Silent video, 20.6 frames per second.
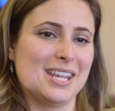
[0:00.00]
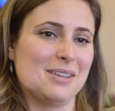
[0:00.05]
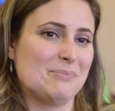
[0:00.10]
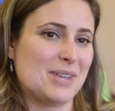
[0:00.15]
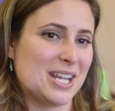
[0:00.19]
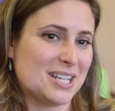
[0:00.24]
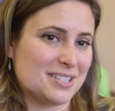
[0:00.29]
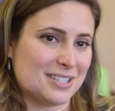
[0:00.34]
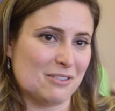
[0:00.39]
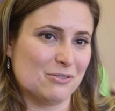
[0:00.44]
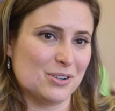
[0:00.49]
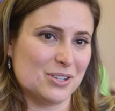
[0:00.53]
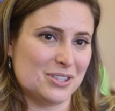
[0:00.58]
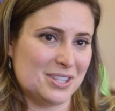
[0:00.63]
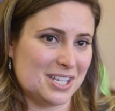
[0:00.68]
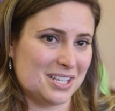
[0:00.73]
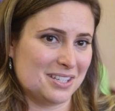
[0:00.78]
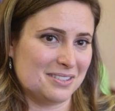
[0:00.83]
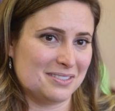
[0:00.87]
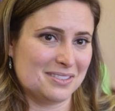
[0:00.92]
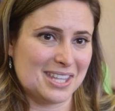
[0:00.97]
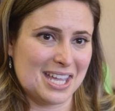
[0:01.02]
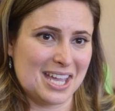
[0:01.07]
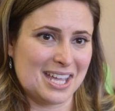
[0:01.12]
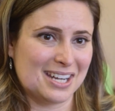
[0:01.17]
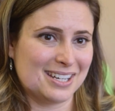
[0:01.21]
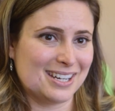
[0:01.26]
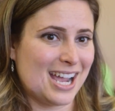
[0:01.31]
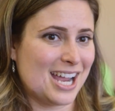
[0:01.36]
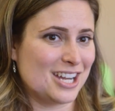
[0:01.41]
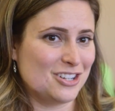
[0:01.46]
it makes everything
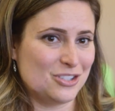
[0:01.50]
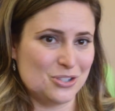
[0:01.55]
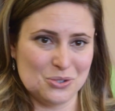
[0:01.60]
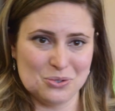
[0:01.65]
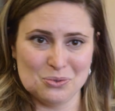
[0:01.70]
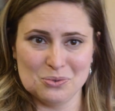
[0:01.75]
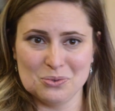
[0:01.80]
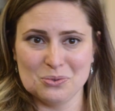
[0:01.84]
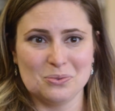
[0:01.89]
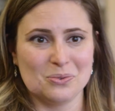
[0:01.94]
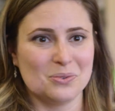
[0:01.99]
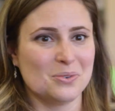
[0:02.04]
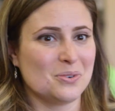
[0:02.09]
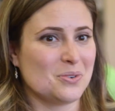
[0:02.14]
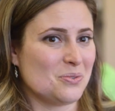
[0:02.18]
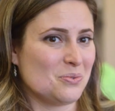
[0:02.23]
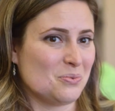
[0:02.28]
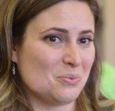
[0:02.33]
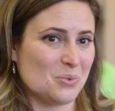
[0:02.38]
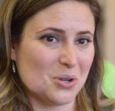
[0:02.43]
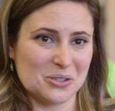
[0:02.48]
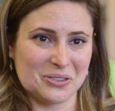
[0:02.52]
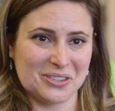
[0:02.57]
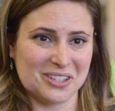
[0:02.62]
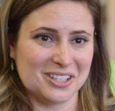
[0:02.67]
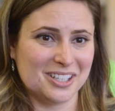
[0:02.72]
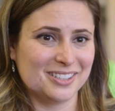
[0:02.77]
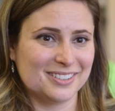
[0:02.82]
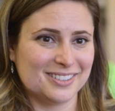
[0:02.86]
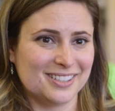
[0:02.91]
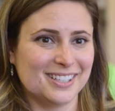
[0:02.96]
that I do worth
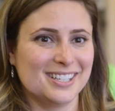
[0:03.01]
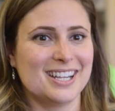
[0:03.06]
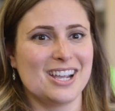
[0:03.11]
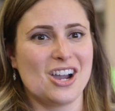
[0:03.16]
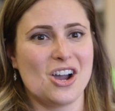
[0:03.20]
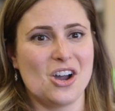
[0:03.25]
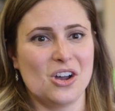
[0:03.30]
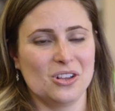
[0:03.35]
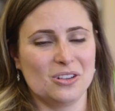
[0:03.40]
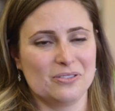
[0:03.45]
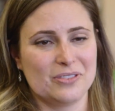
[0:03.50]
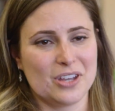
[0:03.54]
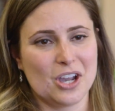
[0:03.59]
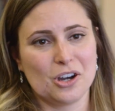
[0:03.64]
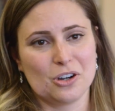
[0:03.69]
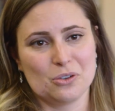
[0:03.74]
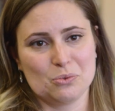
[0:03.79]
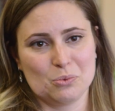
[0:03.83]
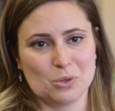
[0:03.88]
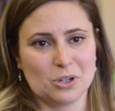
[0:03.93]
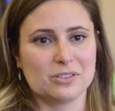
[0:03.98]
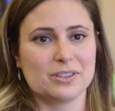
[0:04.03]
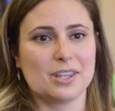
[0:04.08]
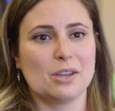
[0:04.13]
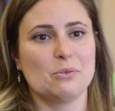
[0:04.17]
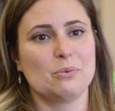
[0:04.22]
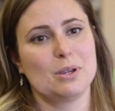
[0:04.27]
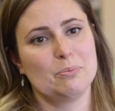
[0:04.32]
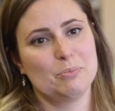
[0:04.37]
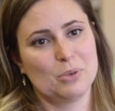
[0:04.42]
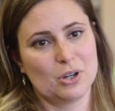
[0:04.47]
it. All of the hard work
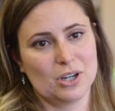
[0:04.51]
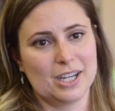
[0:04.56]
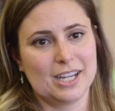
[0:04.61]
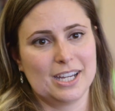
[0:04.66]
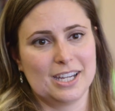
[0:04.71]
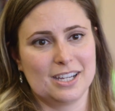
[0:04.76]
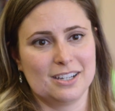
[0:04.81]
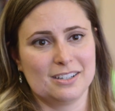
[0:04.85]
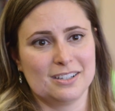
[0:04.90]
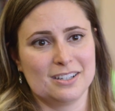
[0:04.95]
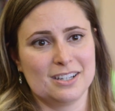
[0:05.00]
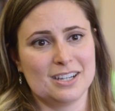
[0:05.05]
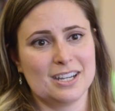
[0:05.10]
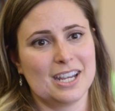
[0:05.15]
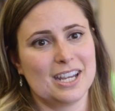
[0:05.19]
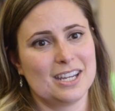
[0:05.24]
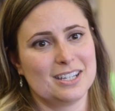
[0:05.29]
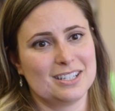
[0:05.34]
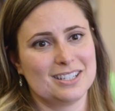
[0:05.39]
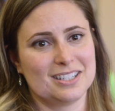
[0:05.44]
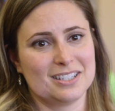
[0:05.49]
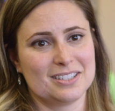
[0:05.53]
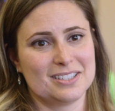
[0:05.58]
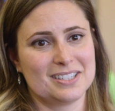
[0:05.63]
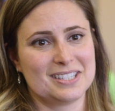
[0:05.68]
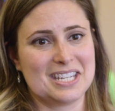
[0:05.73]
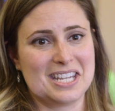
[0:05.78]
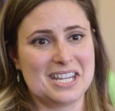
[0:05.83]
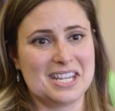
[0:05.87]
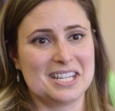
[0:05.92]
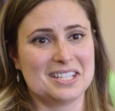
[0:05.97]
that we put into
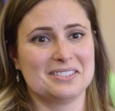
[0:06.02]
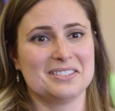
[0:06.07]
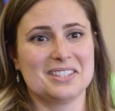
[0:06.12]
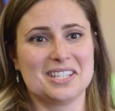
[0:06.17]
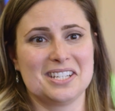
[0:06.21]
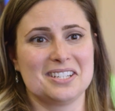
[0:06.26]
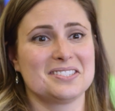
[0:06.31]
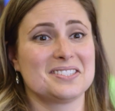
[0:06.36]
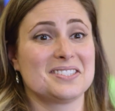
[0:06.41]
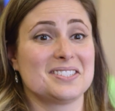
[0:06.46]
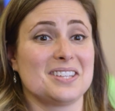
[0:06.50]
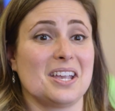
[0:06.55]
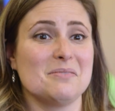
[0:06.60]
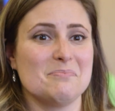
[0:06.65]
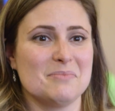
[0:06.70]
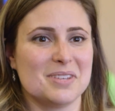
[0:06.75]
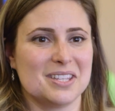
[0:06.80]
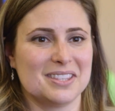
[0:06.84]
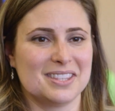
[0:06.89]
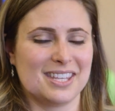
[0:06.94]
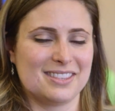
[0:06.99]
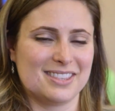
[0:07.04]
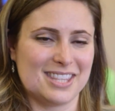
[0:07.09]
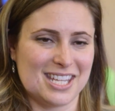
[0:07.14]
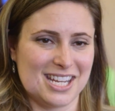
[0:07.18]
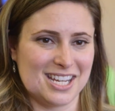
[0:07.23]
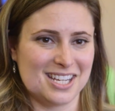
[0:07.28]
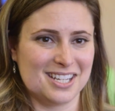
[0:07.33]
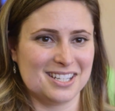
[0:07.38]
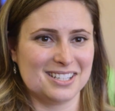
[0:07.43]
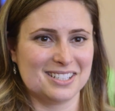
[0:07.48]
seeing the excitement that
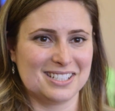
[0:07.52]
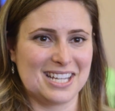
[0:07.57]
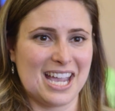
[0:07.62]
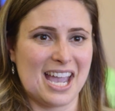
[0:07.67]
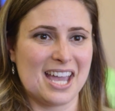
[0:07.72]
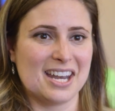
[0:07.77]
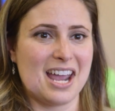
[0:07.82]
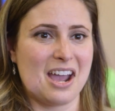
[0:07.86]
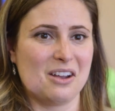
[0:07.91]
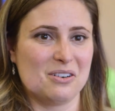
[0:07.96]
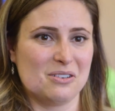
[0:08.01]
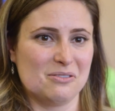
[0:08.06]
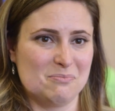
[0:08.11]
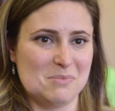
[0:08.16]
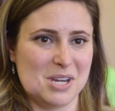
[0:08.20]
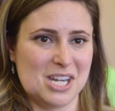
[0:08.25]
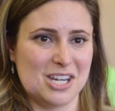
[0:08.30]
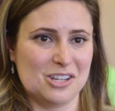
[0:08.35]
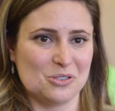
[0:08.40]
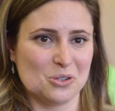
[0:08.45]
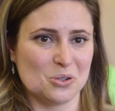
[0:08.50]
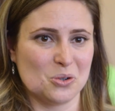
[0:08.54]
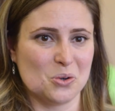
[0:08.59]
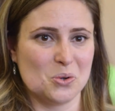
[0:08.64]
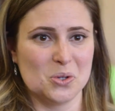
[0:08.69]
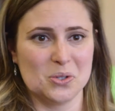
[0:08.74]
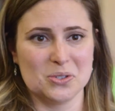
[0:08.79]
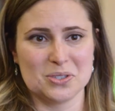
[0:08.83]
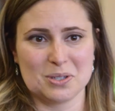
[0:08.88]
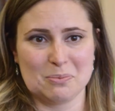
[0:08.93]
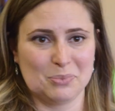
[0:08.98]
they get out of meeting their
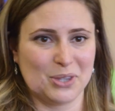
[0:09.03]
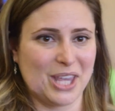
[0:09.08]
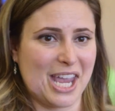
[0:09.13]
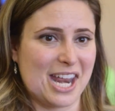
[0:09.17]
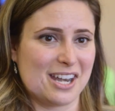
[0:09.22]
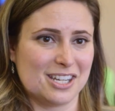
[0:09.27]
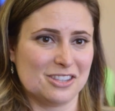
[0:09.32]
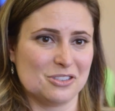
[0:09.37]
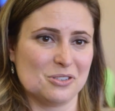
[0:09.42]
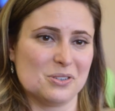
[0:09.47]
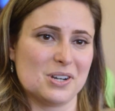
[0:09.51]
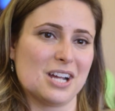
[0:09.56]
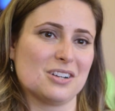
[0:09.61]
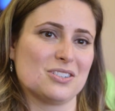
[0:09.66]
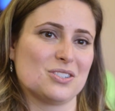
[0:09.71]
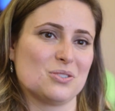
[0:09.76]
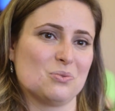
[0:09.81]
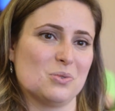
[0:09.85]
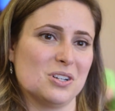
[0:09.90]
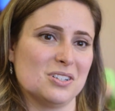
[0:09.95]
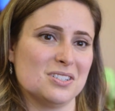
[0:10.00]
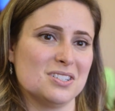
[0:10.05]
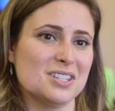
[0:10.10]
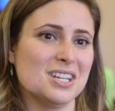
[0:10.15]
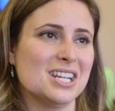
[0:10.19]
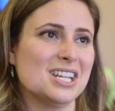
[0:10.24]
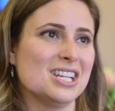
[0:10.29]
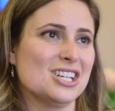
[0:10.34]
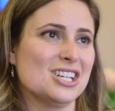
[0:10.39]
goals and planning their next one,